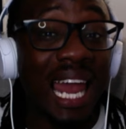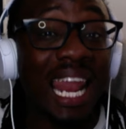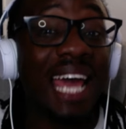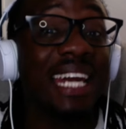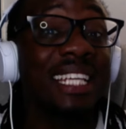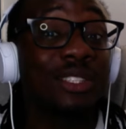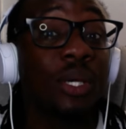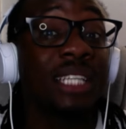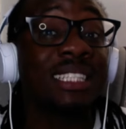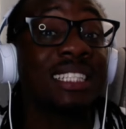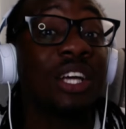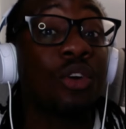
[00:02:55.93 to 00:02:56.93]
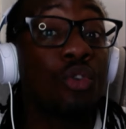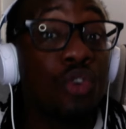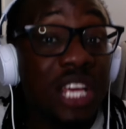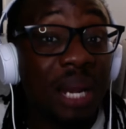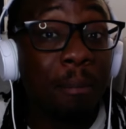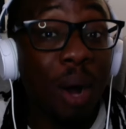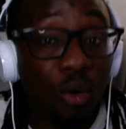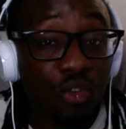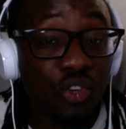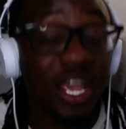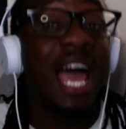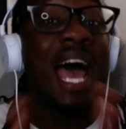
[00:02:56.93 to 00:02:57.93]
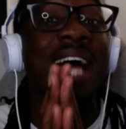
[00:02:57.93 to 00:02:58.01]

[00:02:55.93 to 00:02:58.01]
ally and this is you set a real boundary.